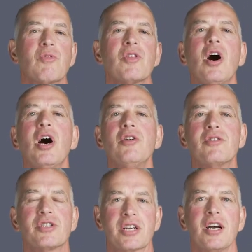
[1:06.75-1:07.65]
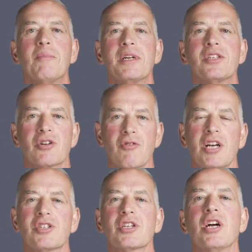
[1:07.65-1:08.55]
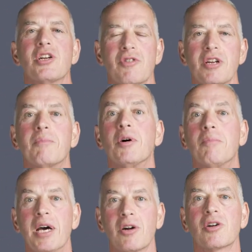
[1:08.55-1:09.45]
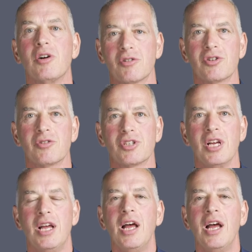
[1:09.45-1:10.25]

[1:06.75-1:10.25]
with hundreds of companies across the country to build better cultures.